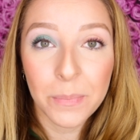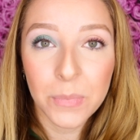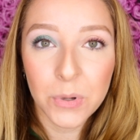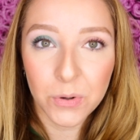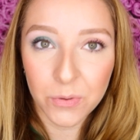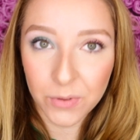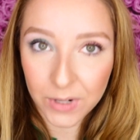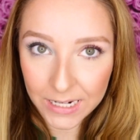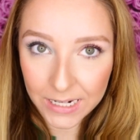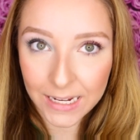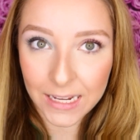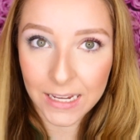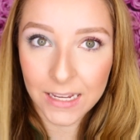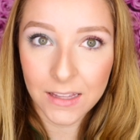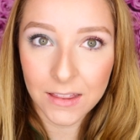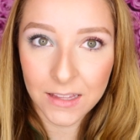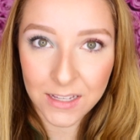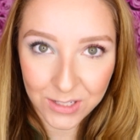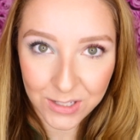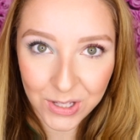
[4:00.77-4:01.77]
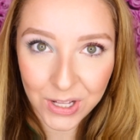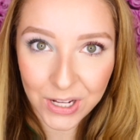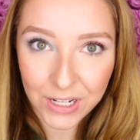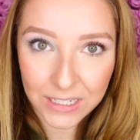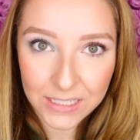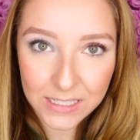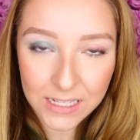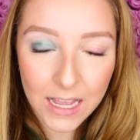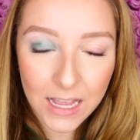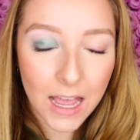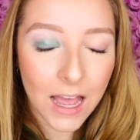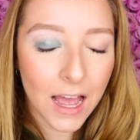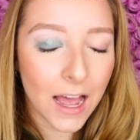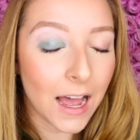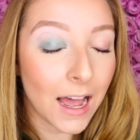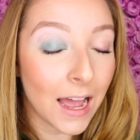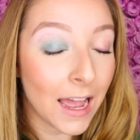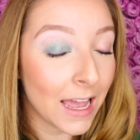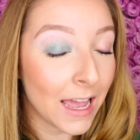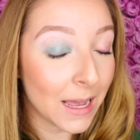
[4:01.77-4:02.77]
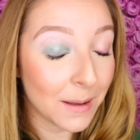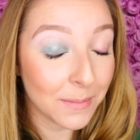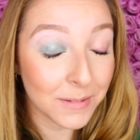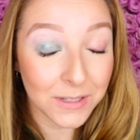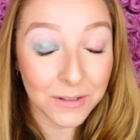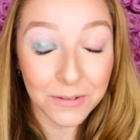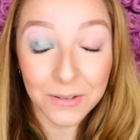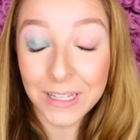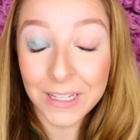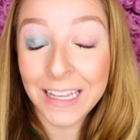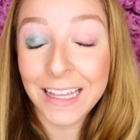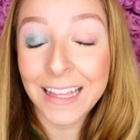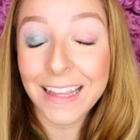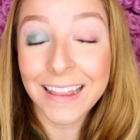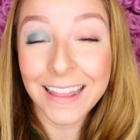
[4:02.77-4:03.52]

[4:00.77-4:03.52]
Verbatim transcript: pretty this looks. I absolutely